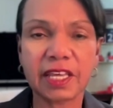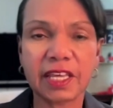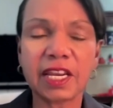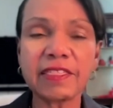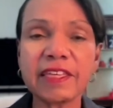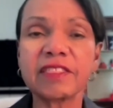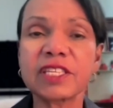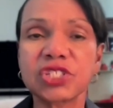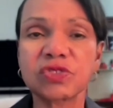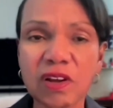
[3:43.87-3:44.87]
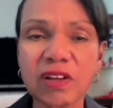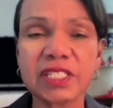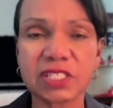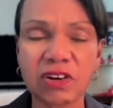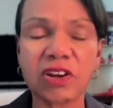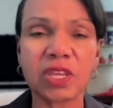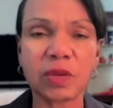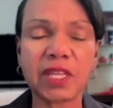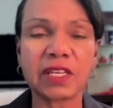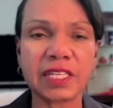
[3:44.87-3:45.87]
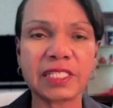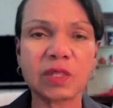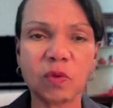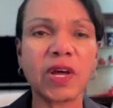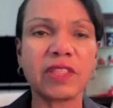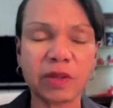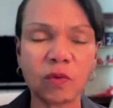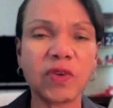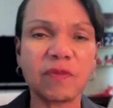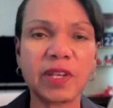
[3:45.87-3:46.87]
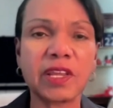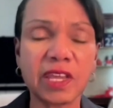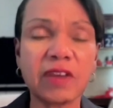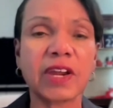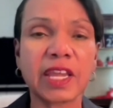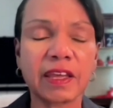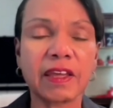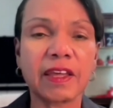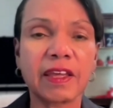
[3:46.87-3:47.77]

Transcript: And I think the strongest argument is the one that we've been hearing,